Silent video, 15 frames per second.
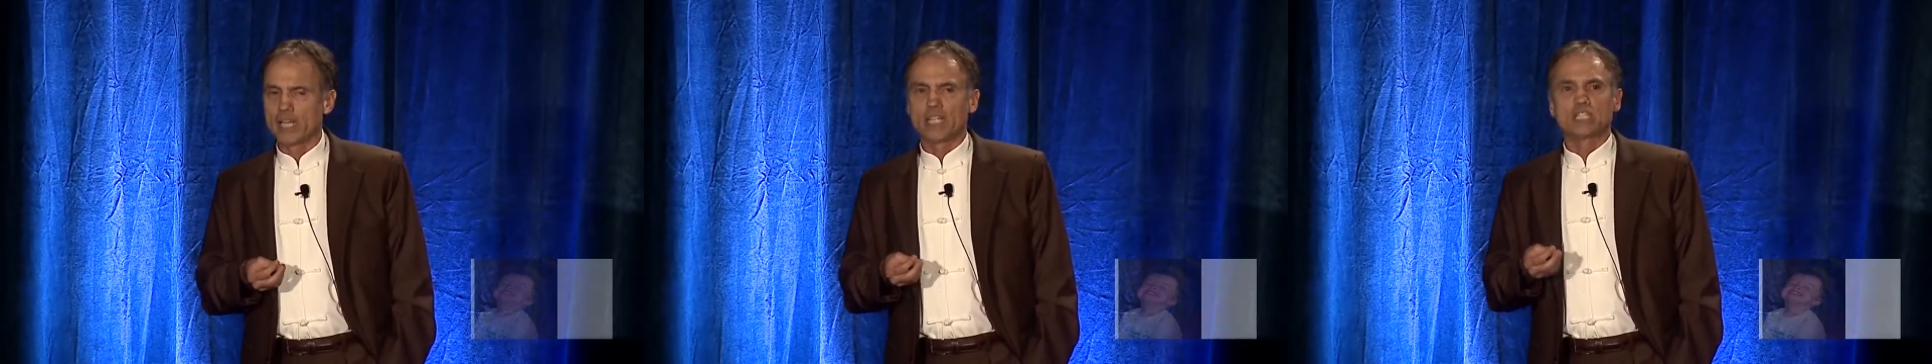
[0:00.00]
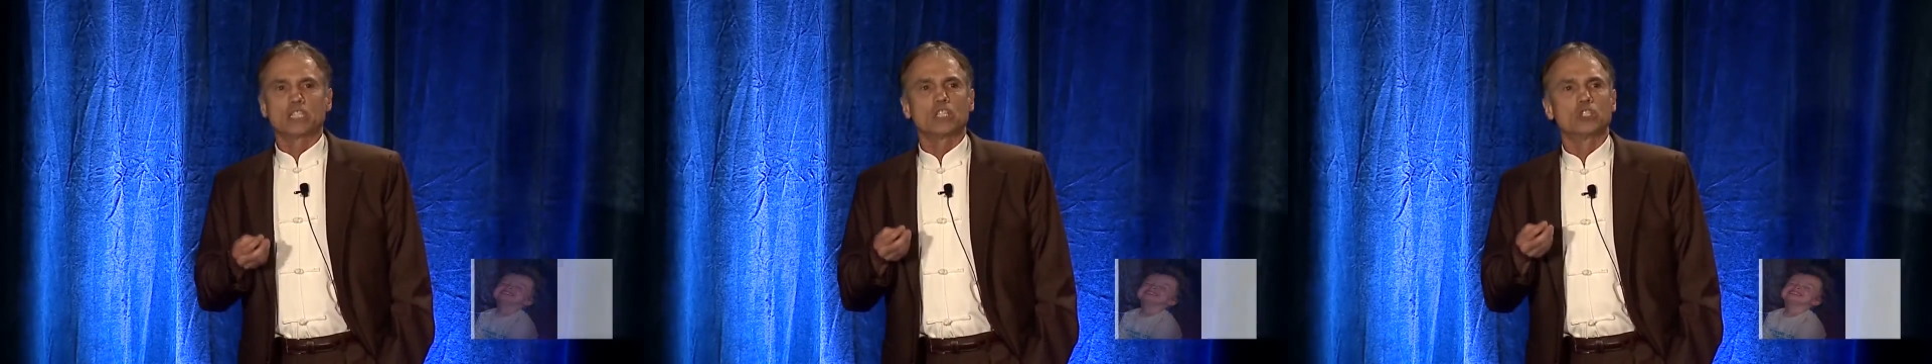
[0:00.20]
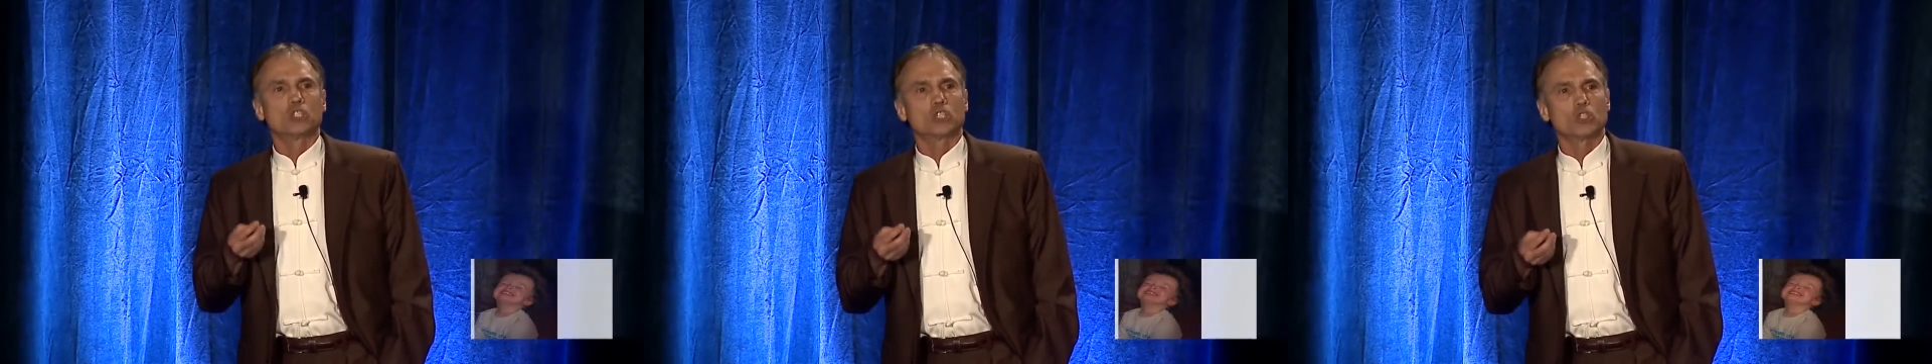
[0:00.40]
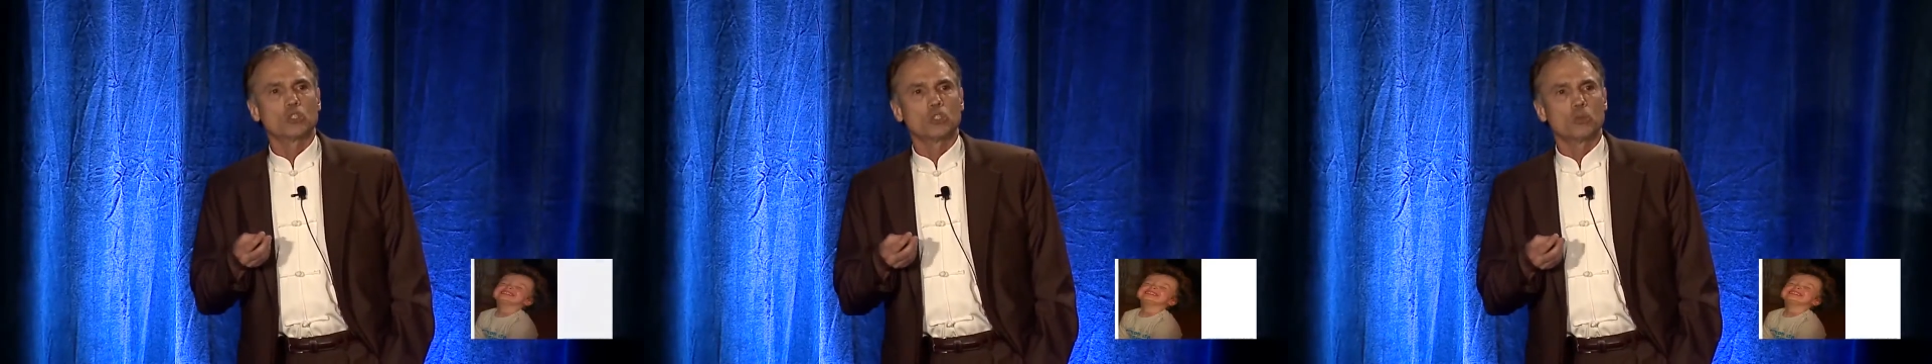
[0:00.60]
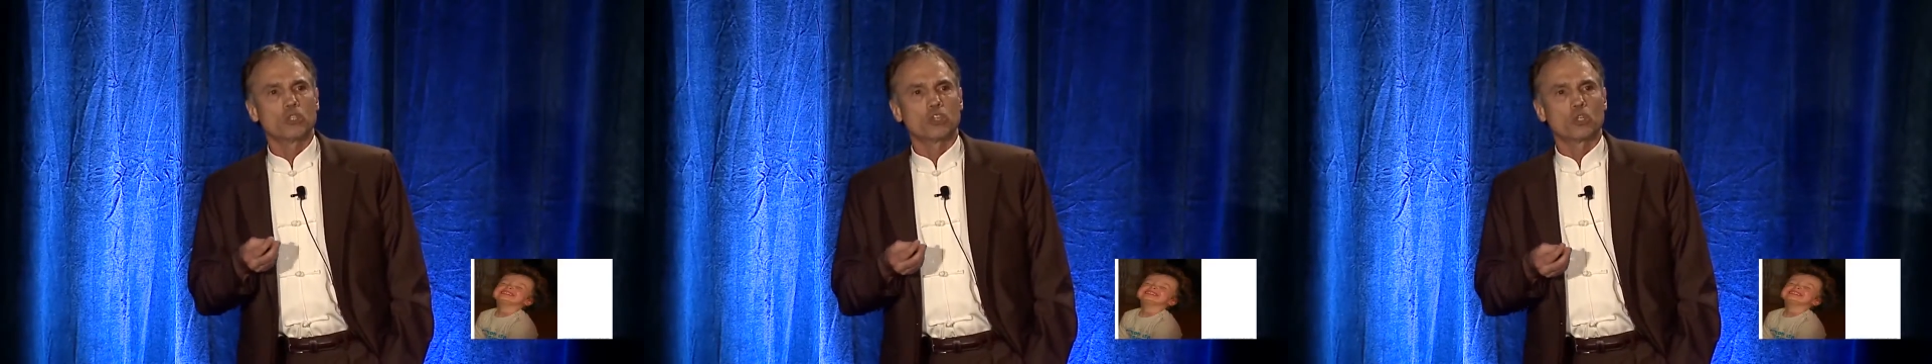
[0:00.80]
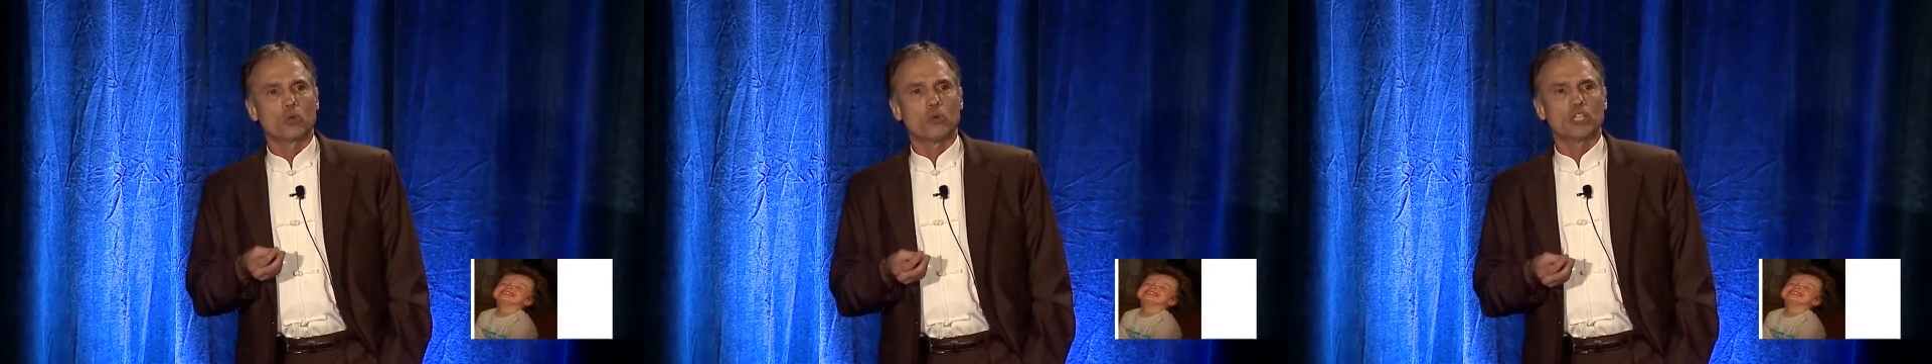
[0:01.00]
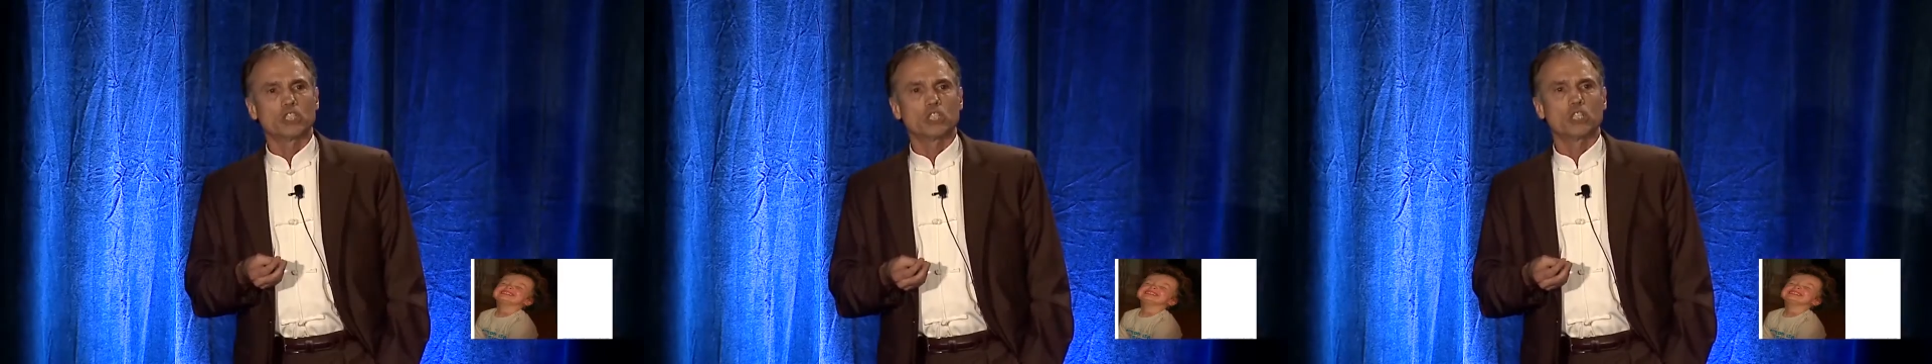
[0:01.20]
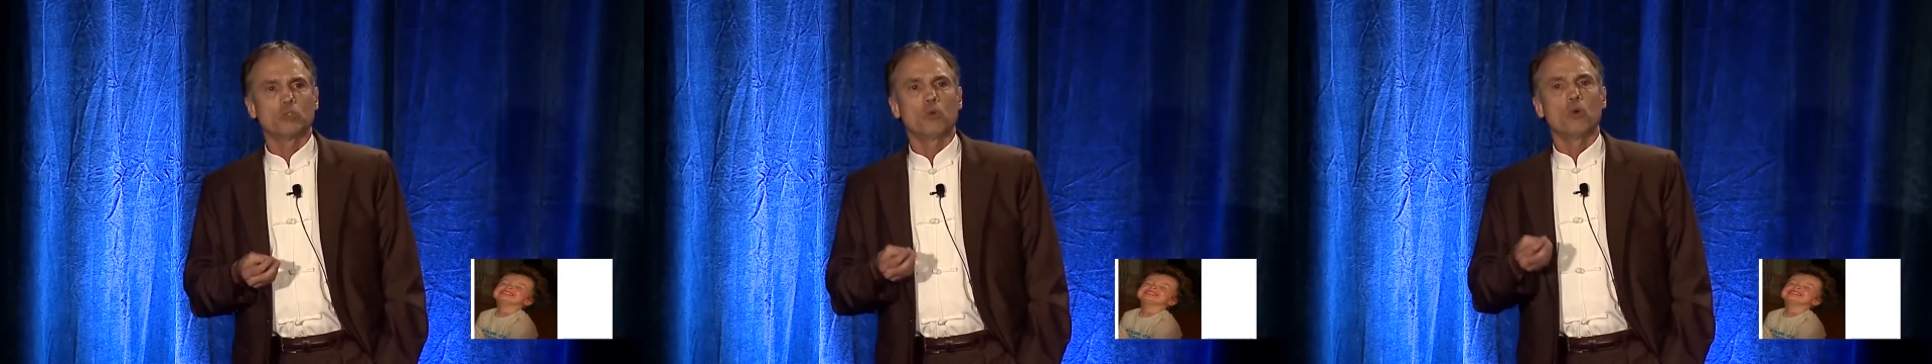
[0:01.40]
It's concerned with the
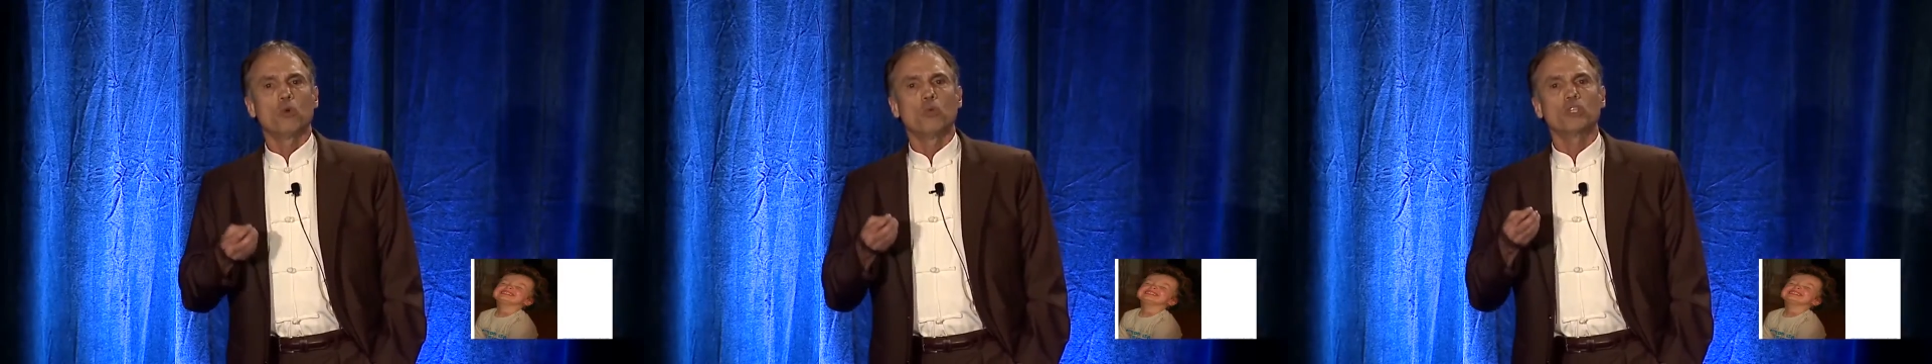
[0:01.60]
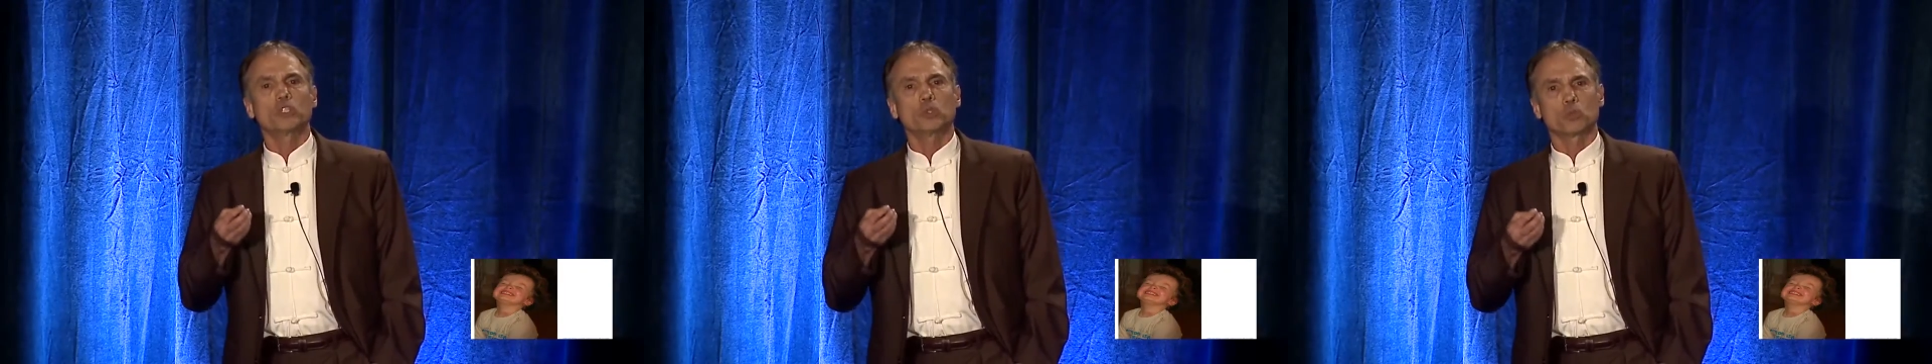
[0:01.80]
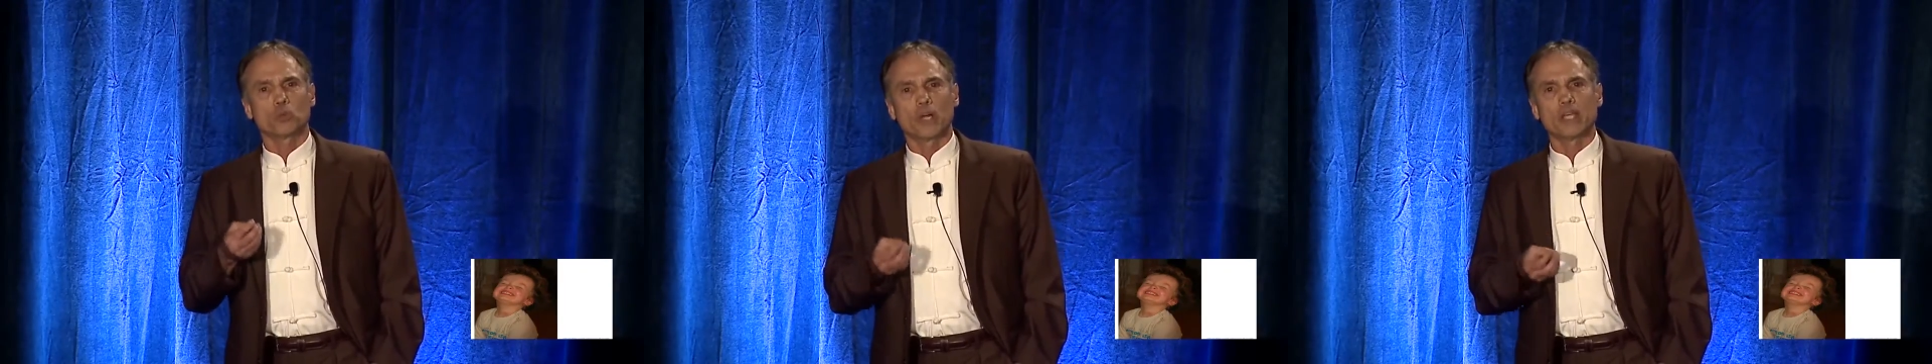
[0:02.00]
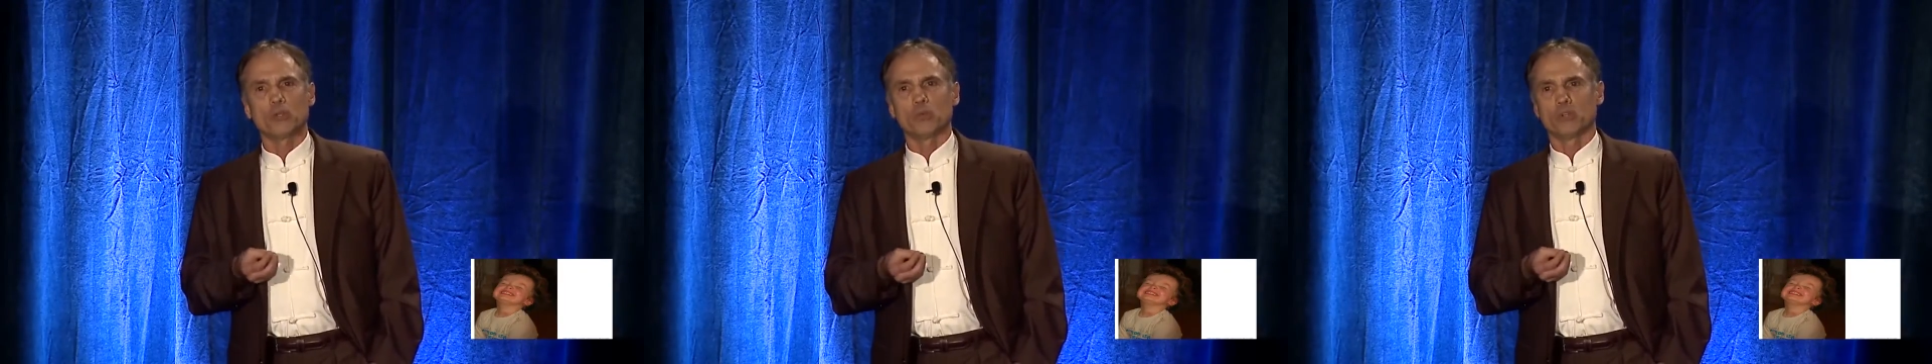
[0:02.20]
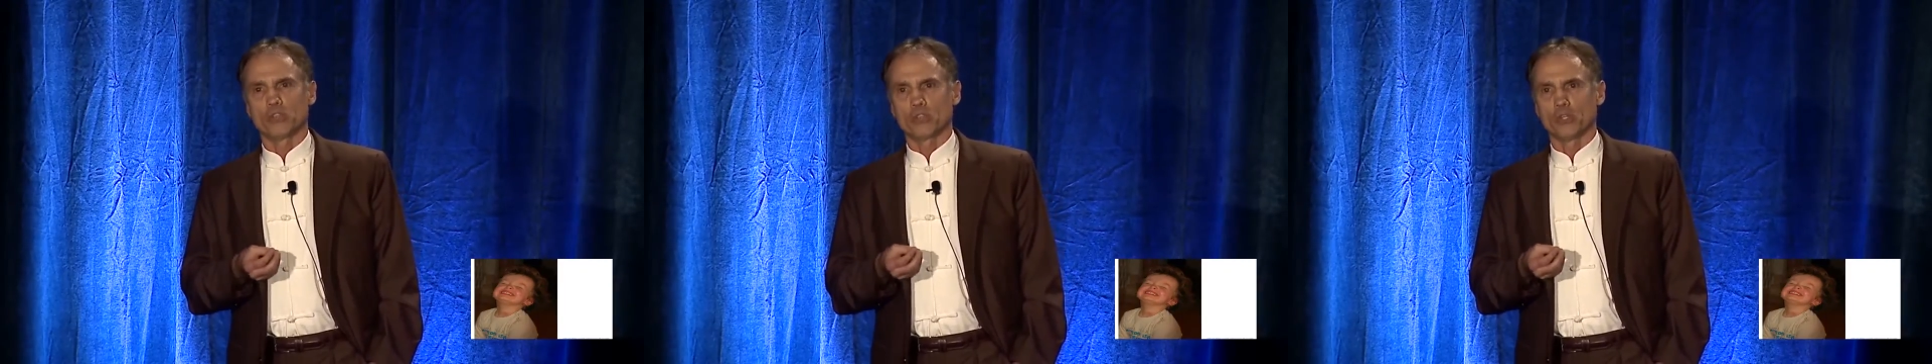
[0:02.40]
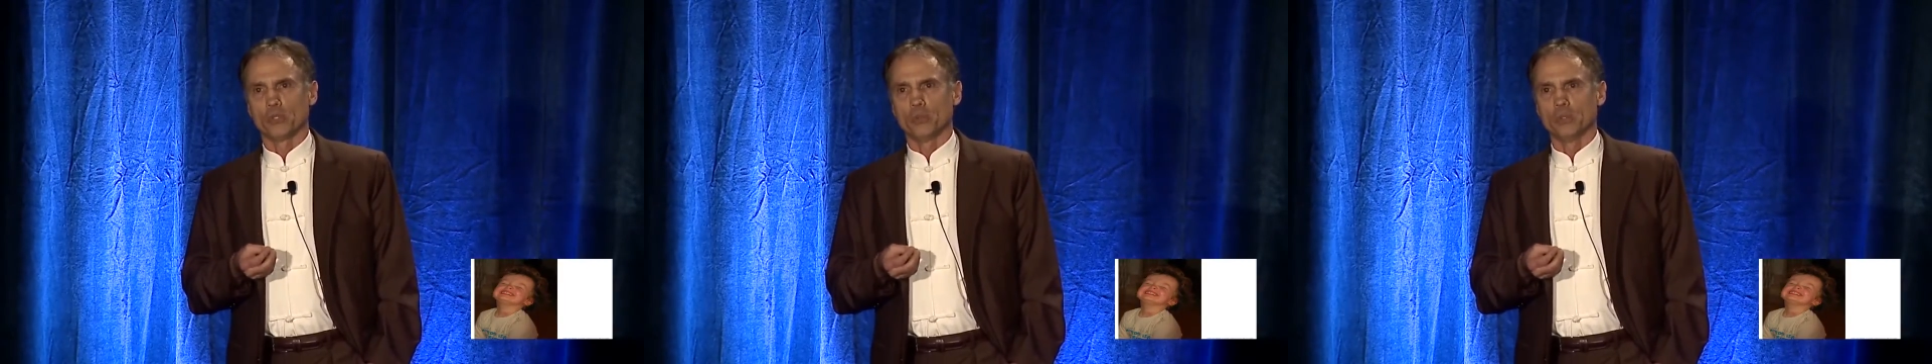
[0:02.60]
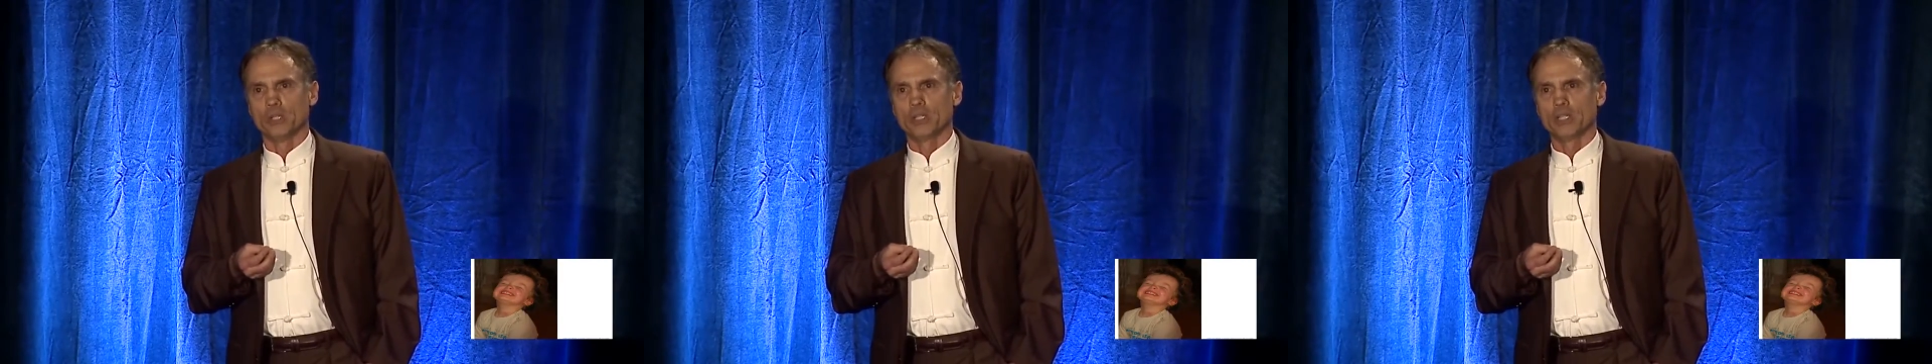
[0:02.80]
question, what's right with you